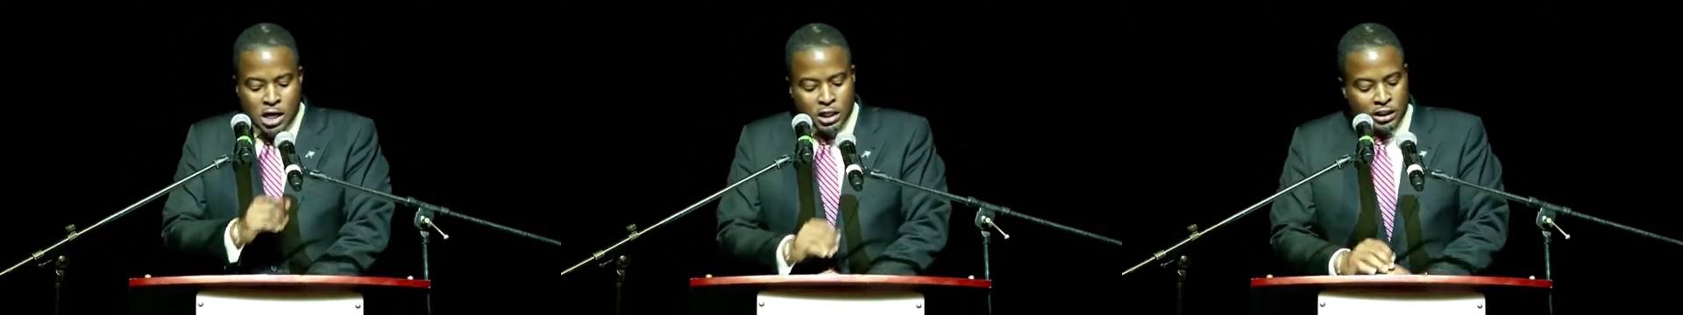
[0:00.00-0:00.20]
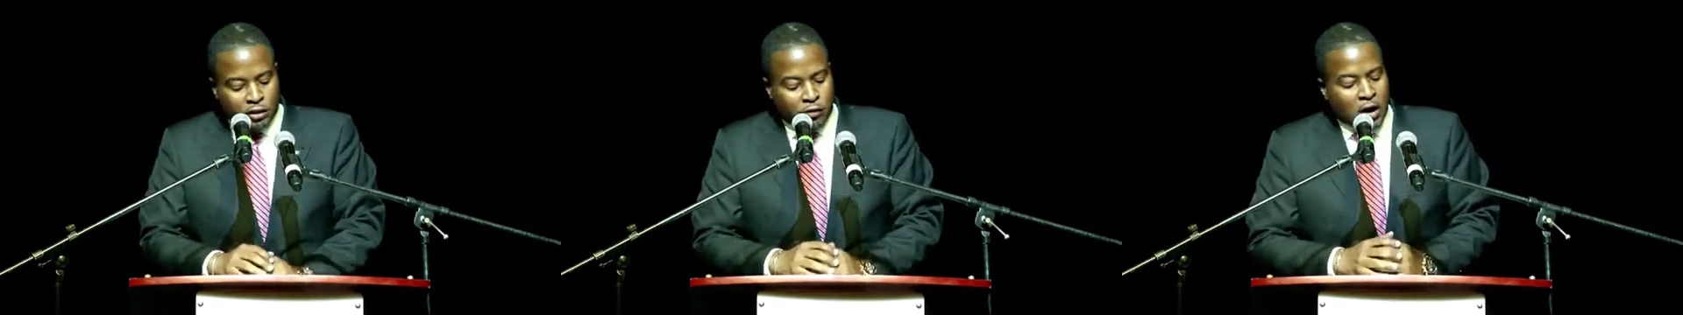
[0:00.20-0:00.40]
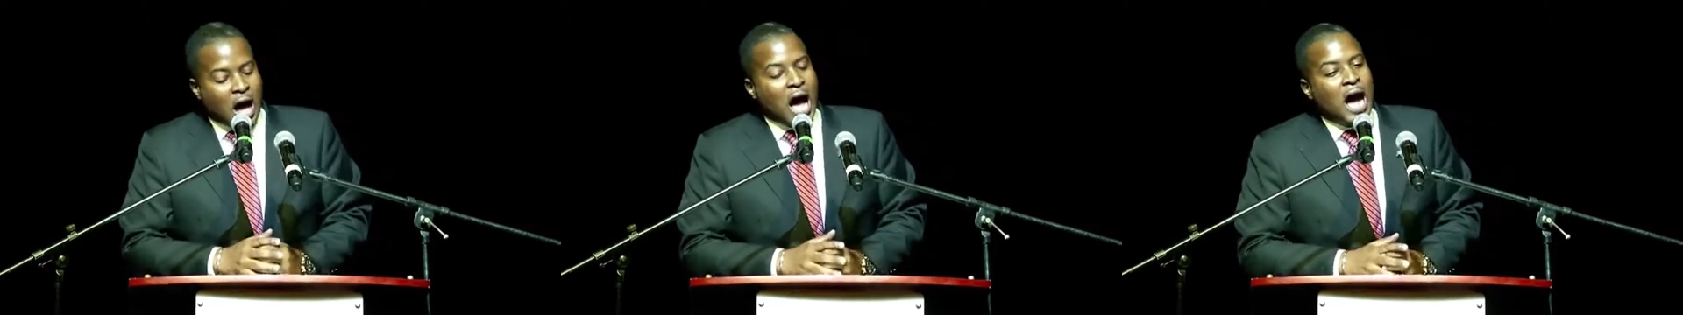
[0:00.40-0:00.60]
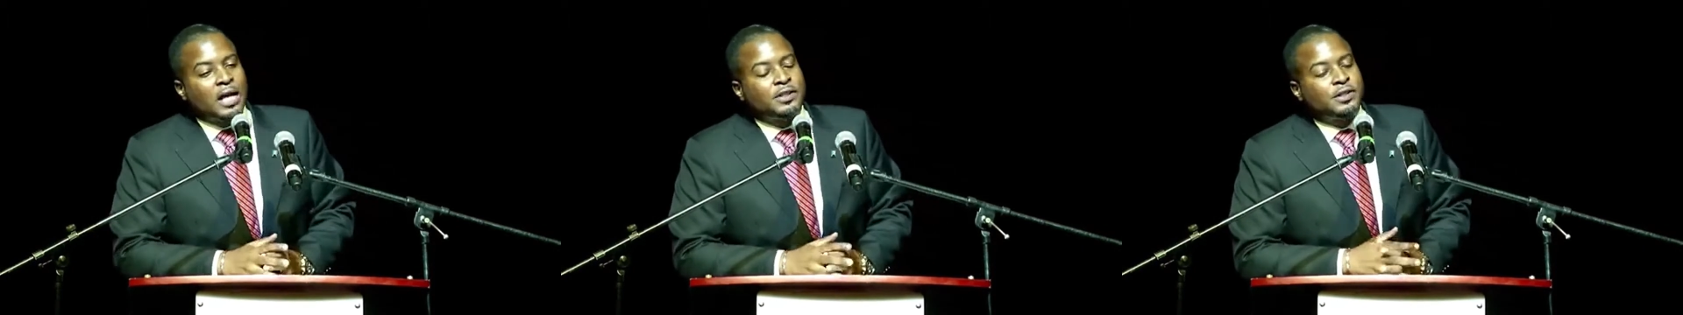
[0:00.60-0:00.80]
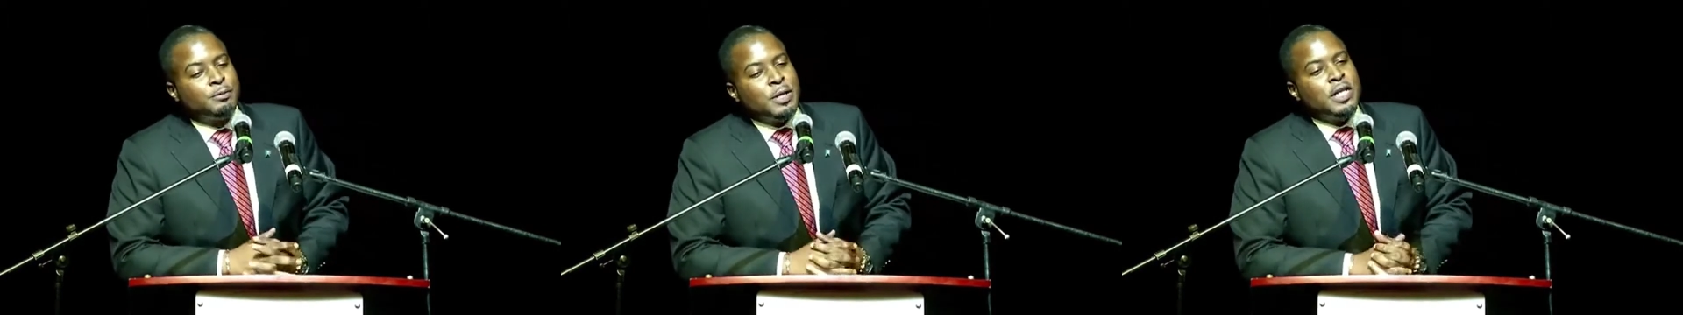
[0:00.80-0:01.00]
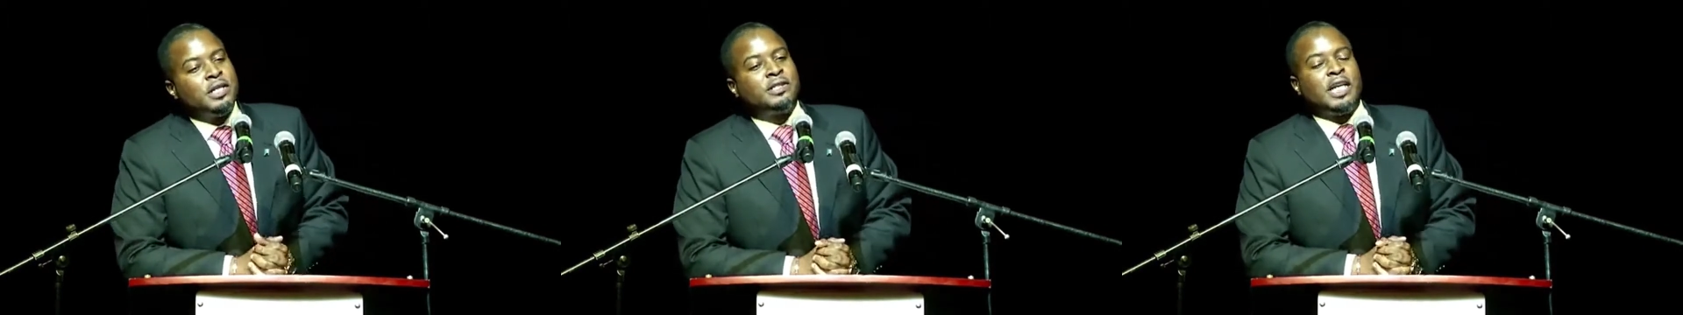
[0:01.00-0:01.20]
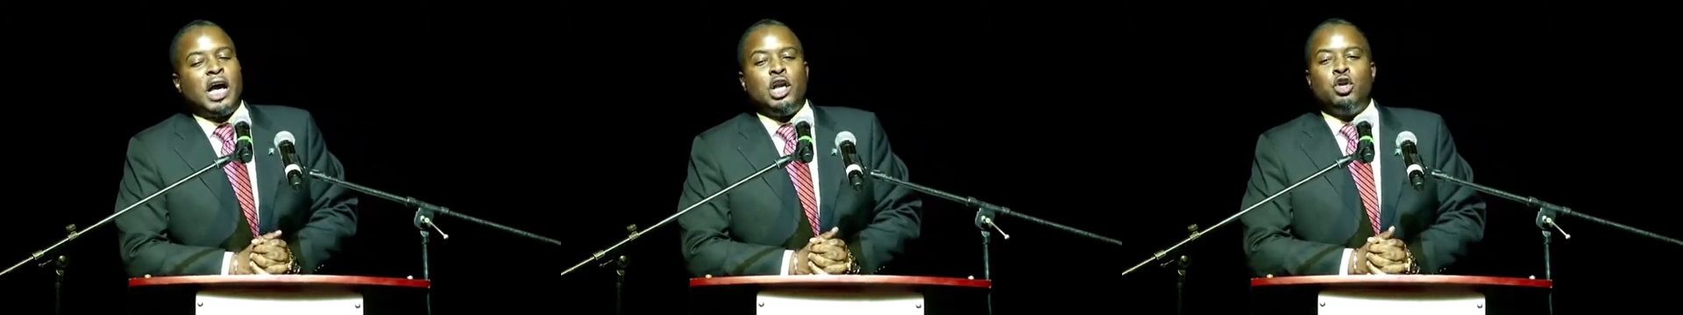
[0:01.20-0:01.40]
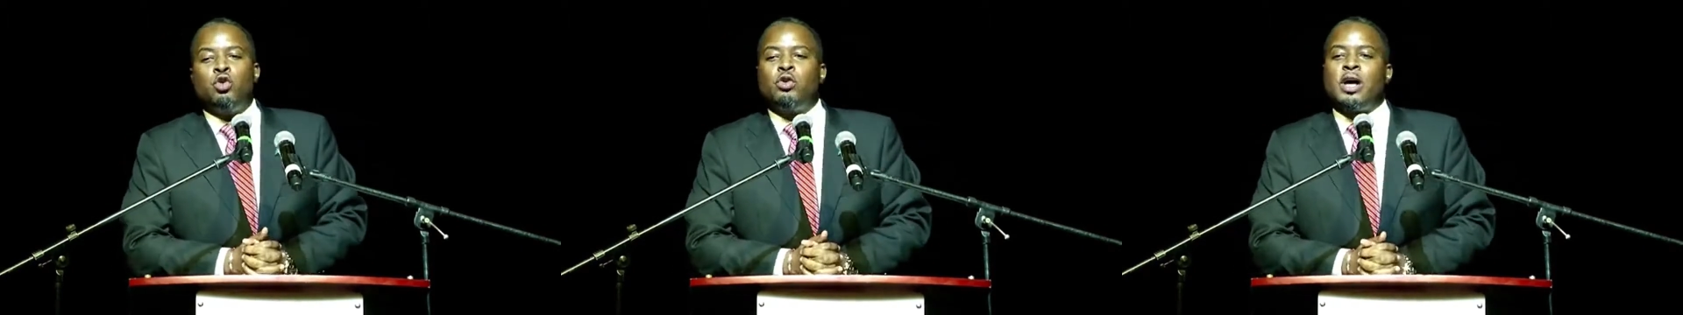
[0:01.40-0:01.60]
have asked me to tell
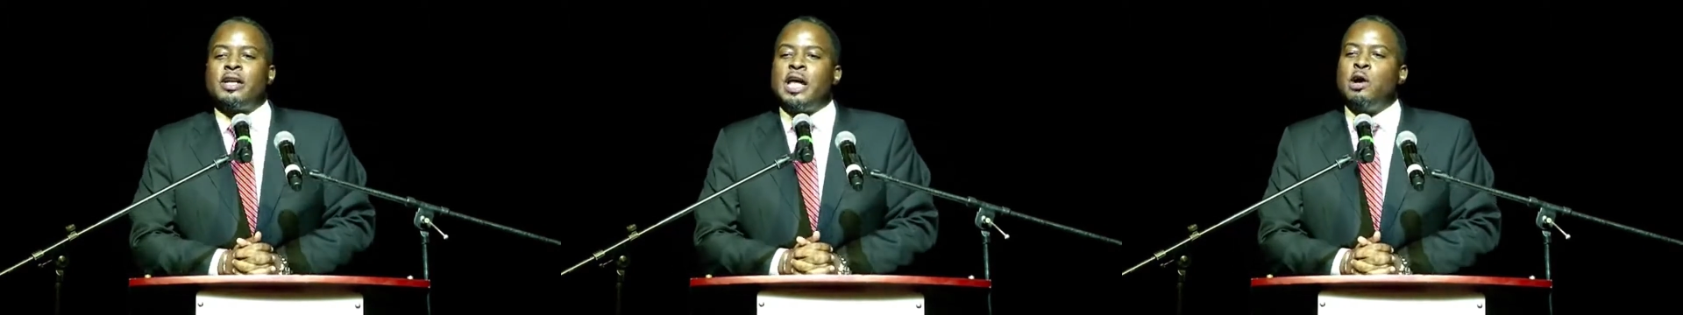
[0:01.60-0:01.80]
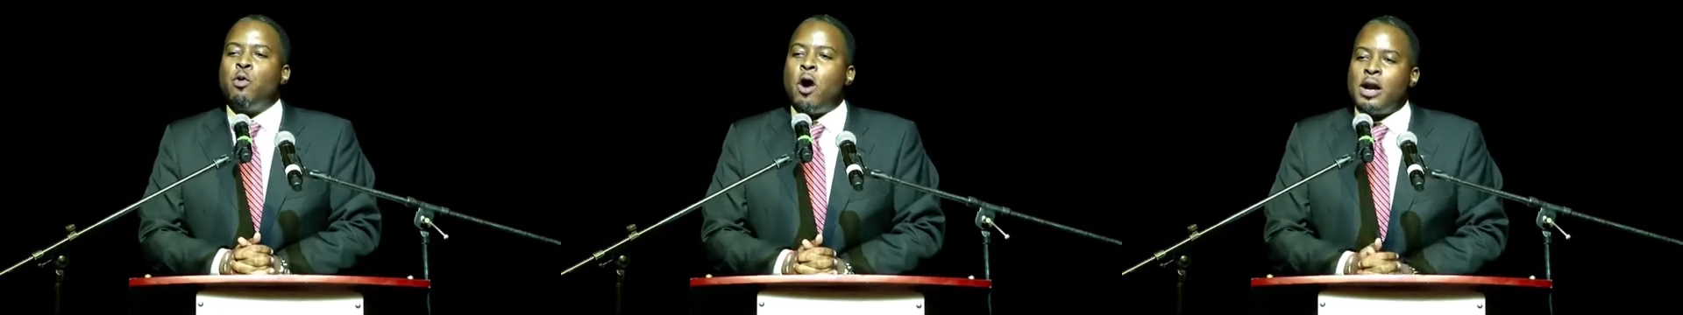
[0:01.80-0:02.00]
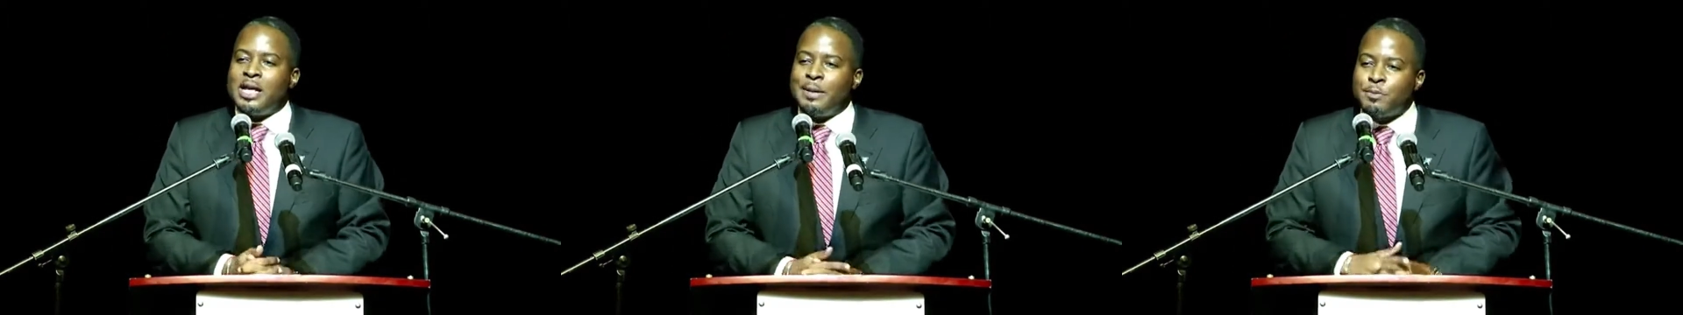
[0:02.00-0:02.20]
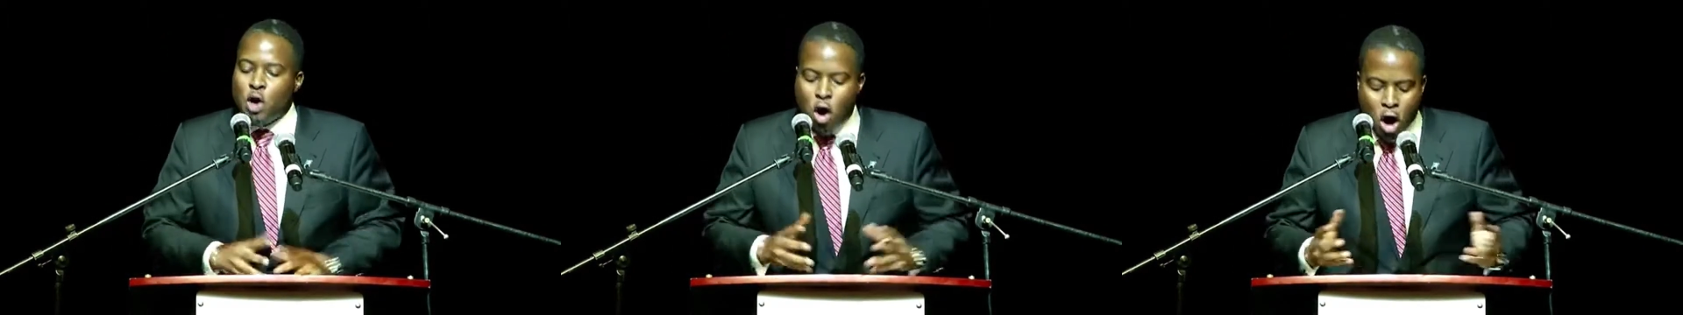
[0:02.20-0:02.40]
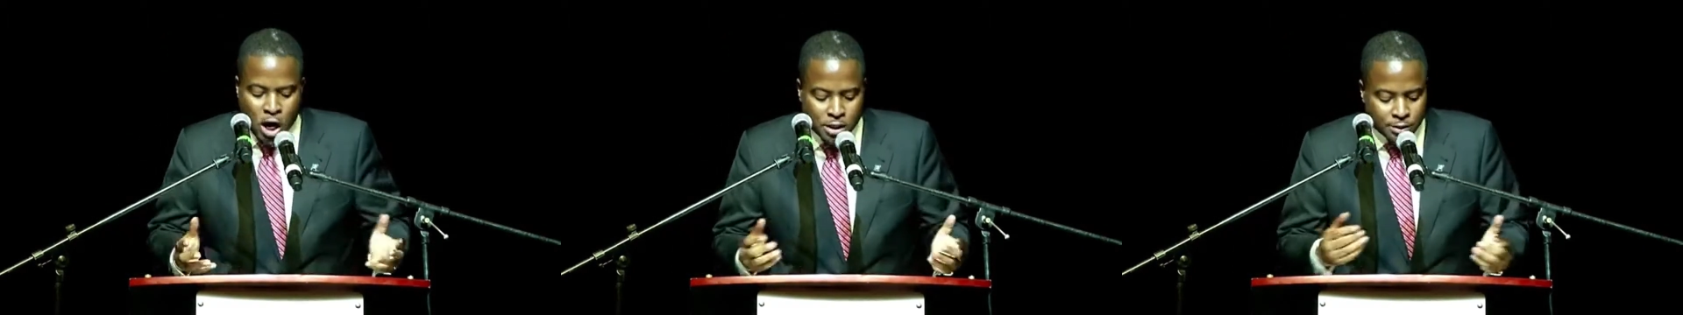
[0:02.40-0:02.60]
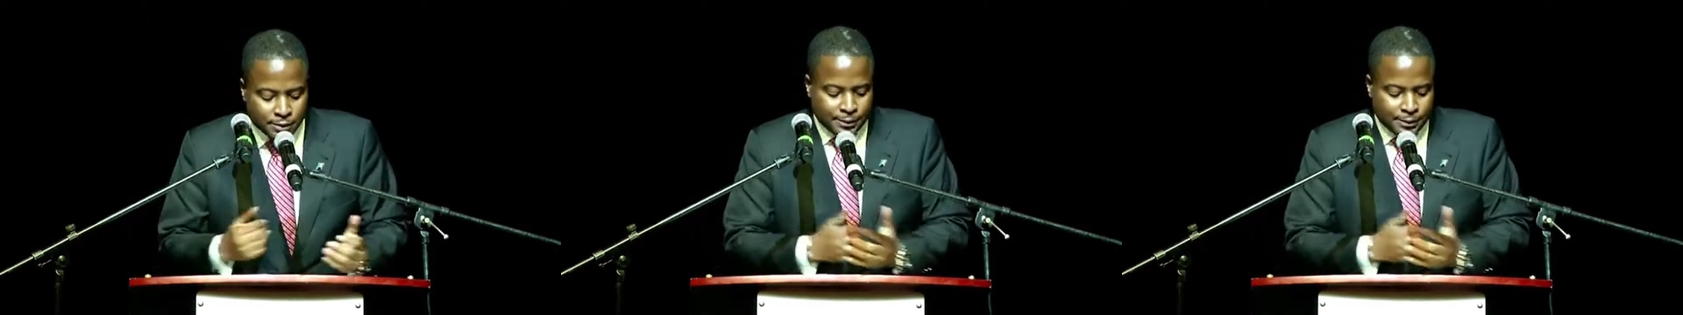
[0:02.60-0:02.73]
you that they want them gone.